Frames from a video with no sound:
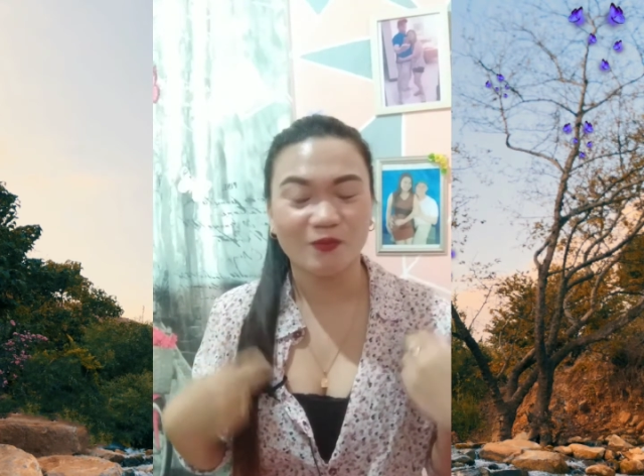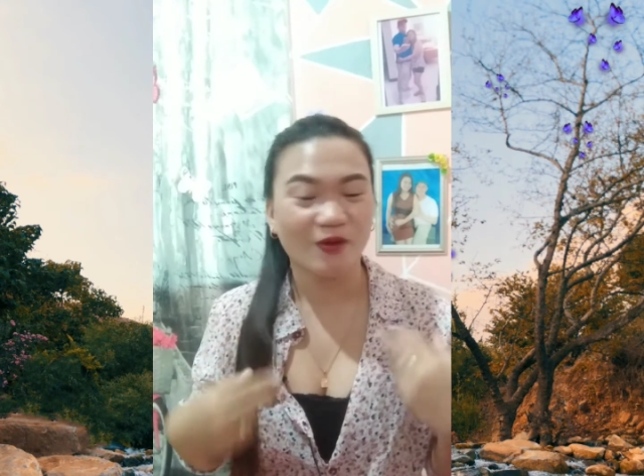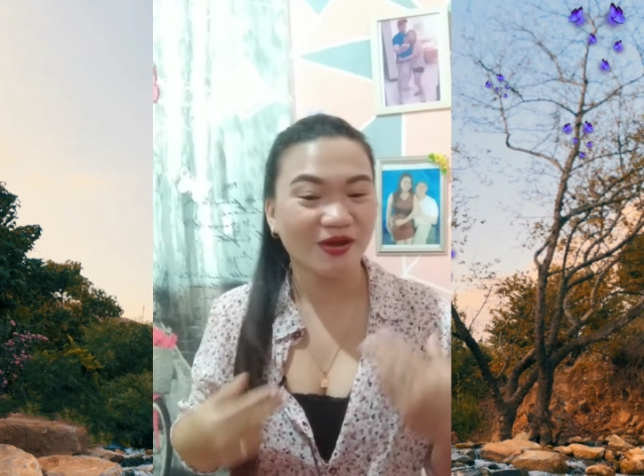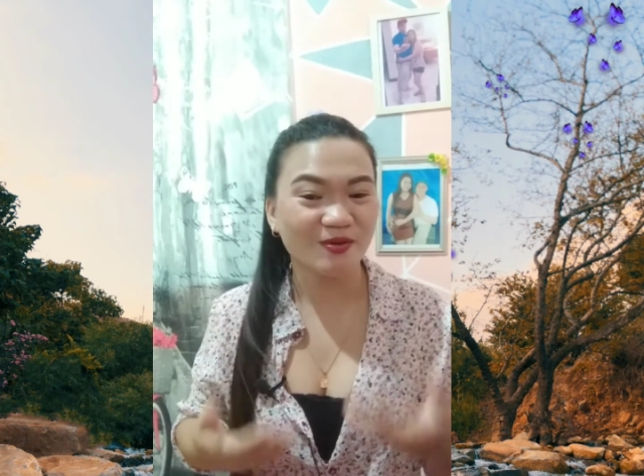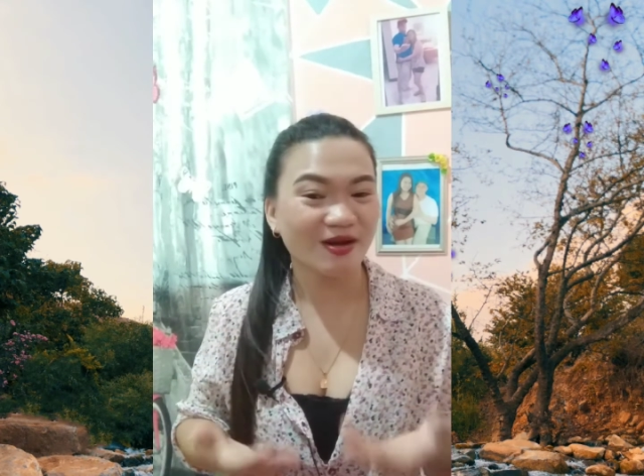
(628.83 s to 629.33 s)

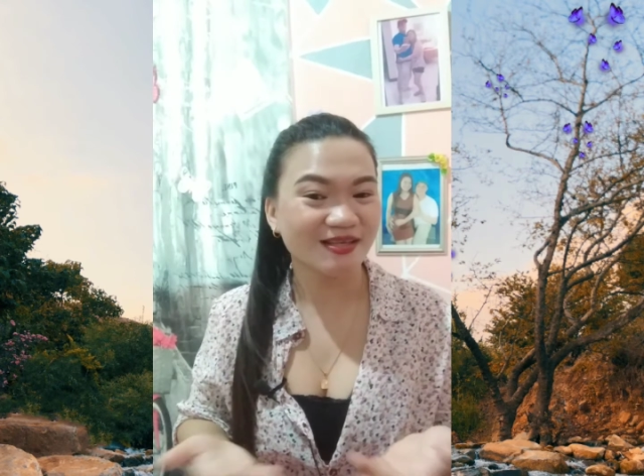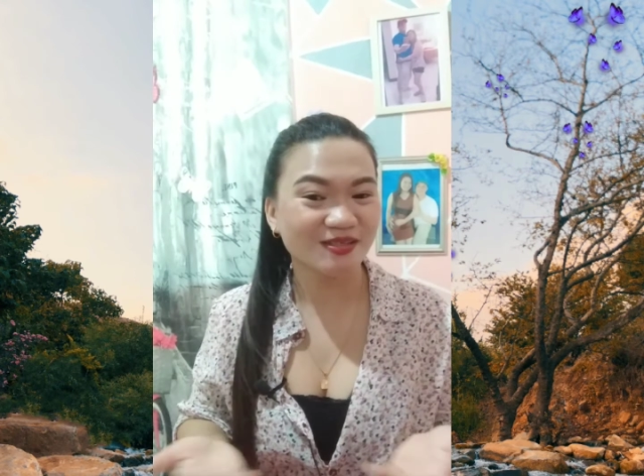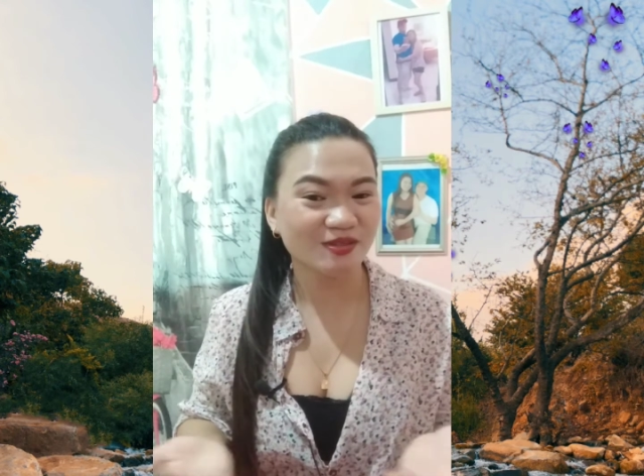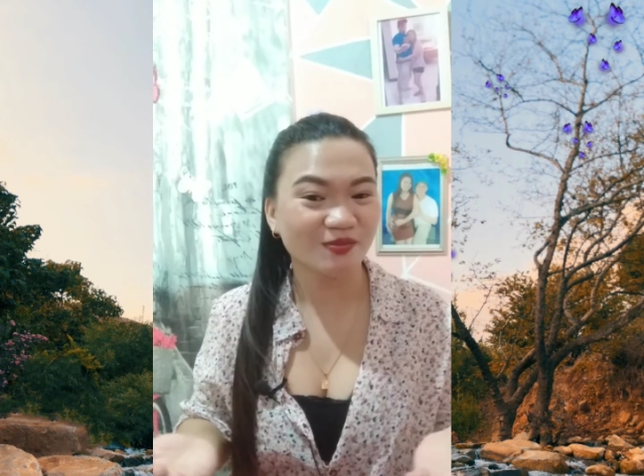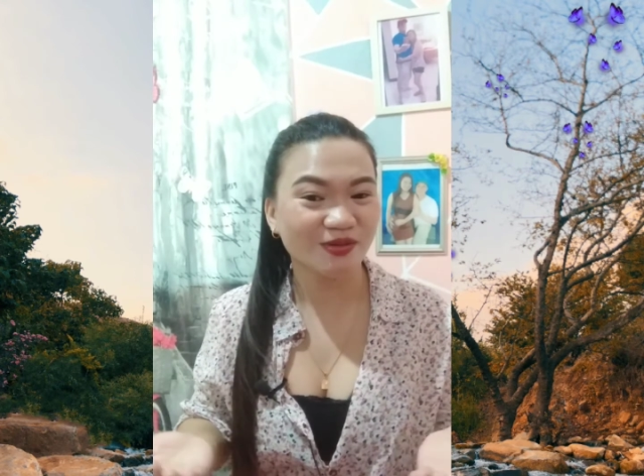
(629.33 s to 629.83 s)
Why you
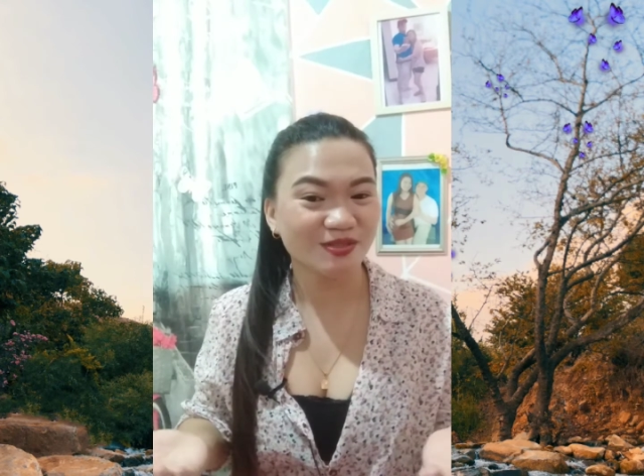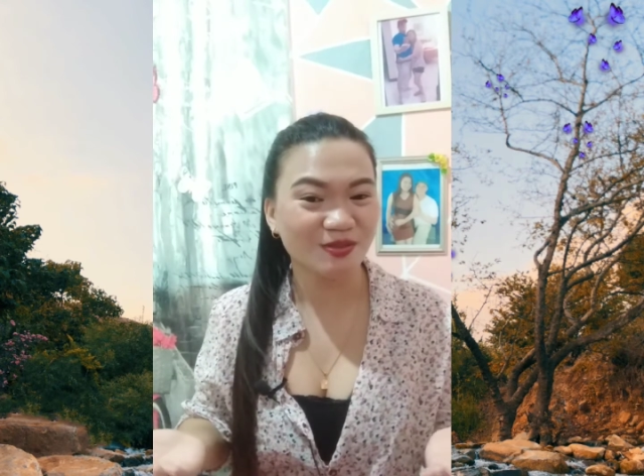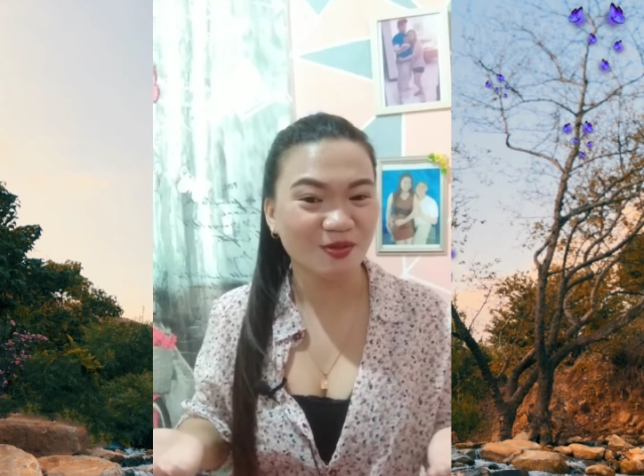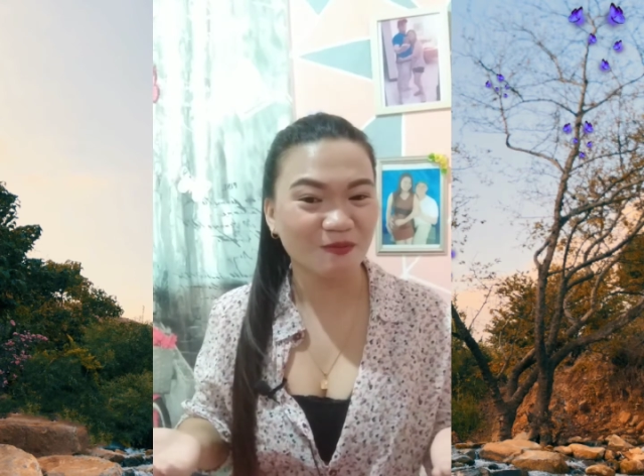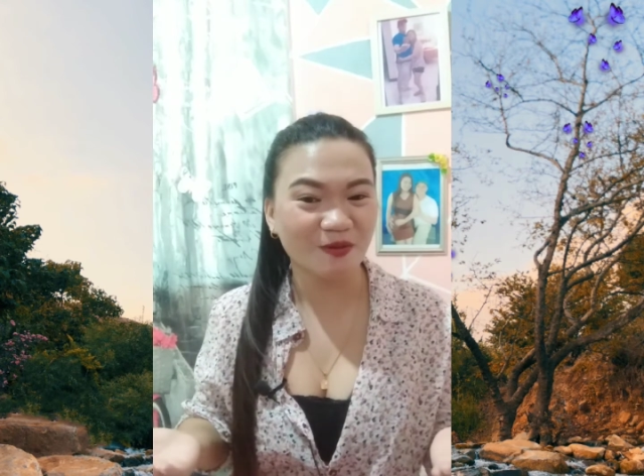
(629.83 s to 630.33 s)
guys want
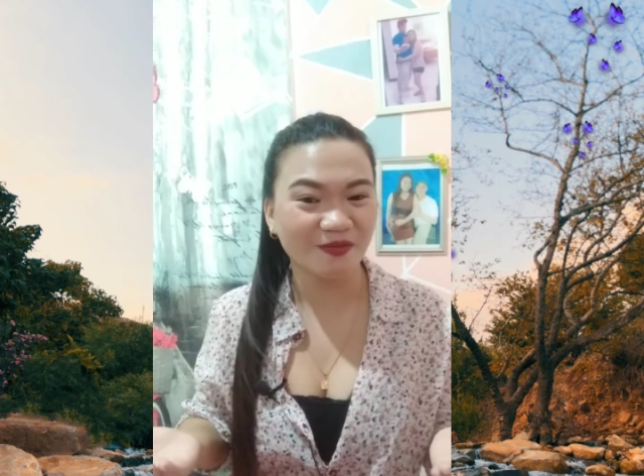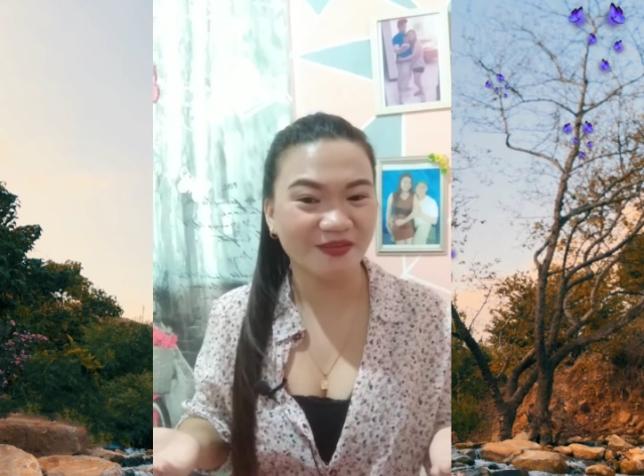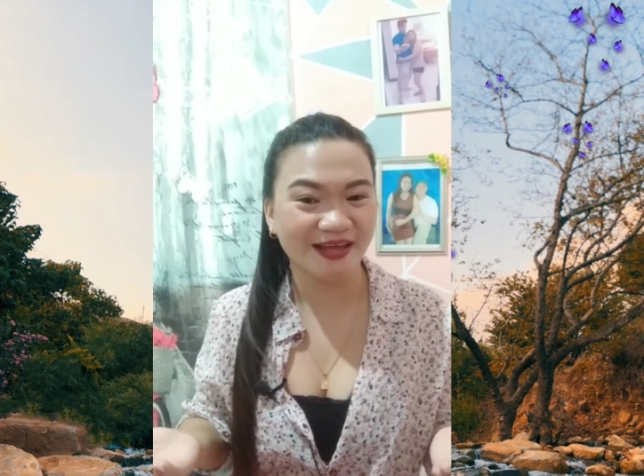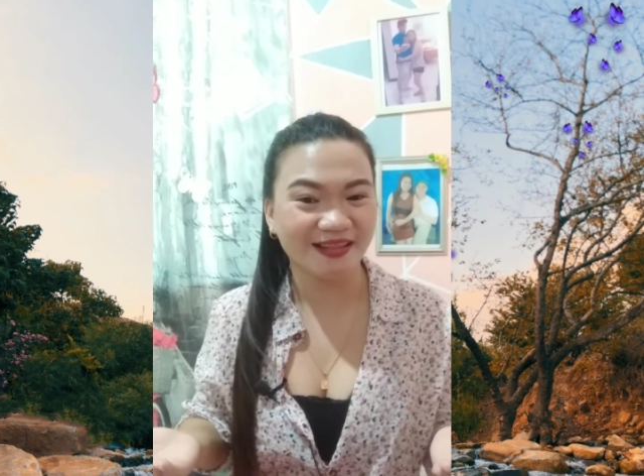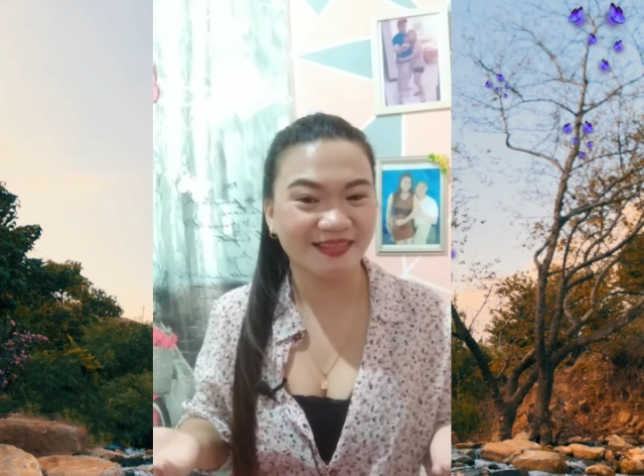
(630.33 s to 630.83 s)
to know about
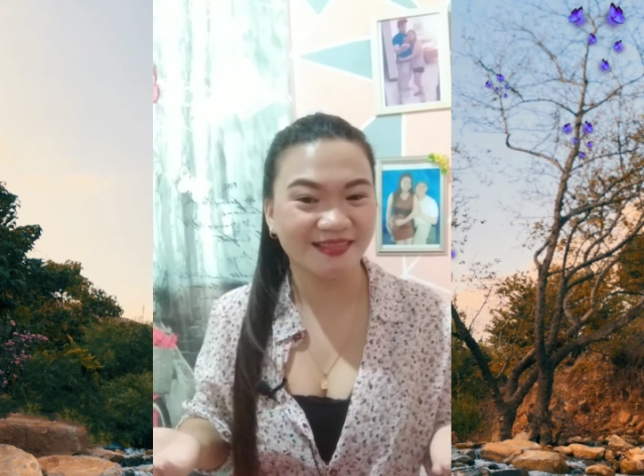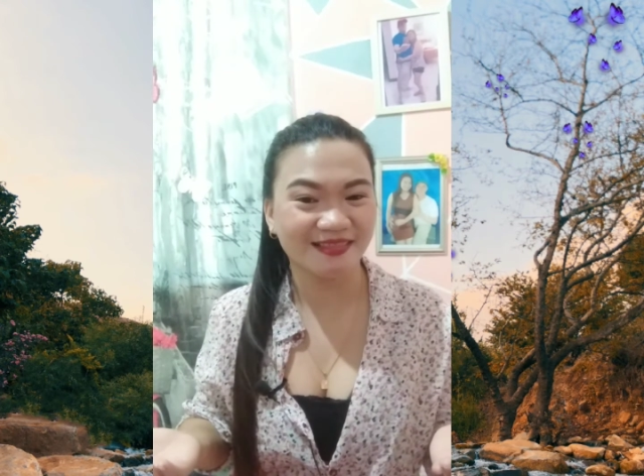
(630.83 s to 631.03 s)
that,